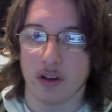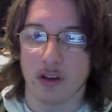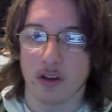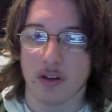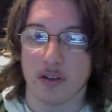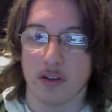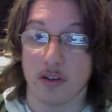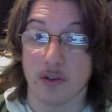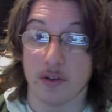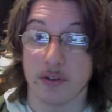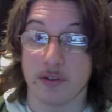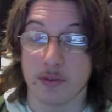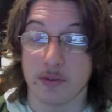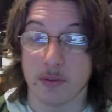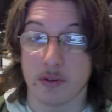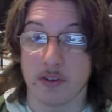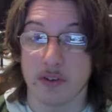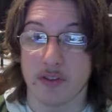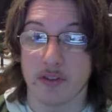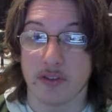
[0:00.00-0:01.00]
those
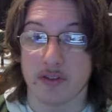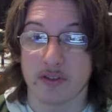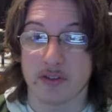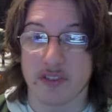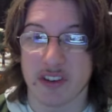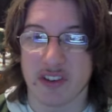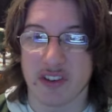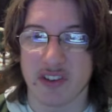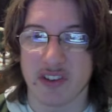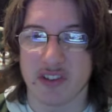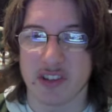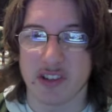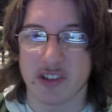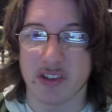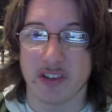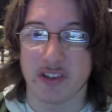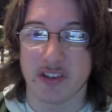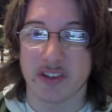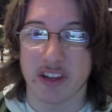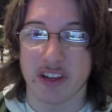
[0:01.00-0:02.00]
stories, they still
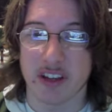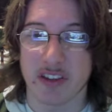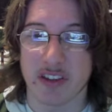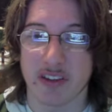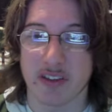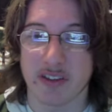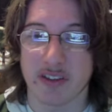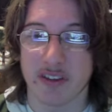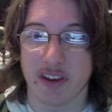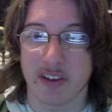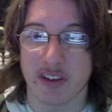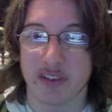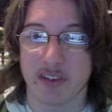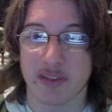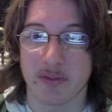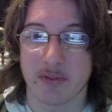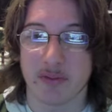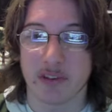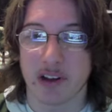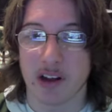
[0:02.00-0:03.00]
stand the test
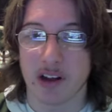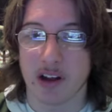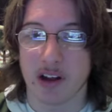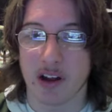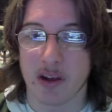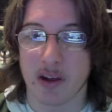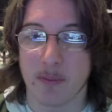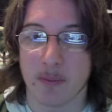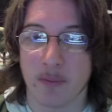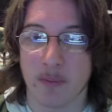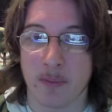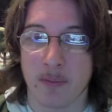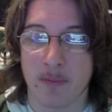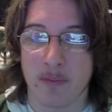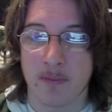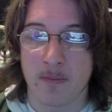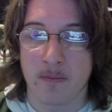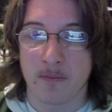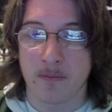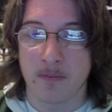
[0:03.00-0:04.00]
of time,
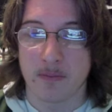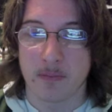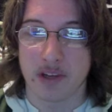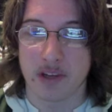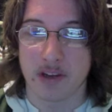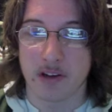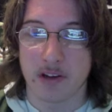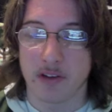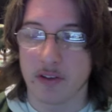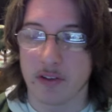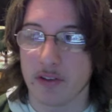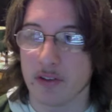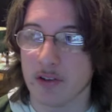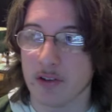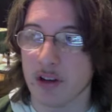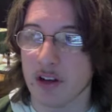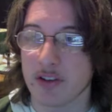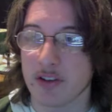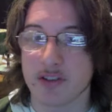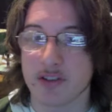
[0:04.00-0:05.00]
because they're
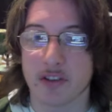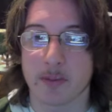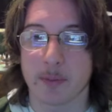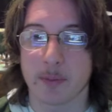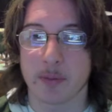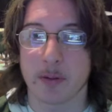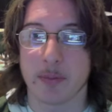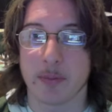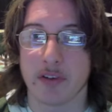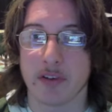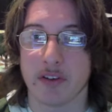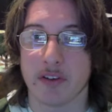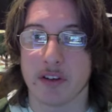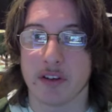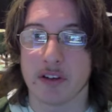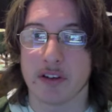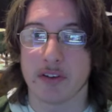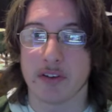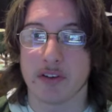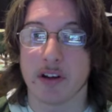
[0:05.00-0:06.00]
not just
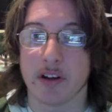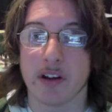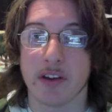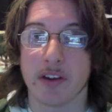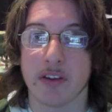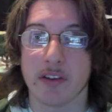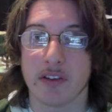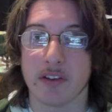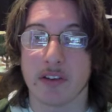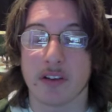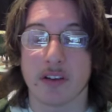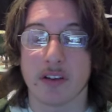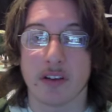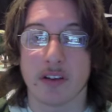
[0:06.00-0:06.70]
publicity stunts.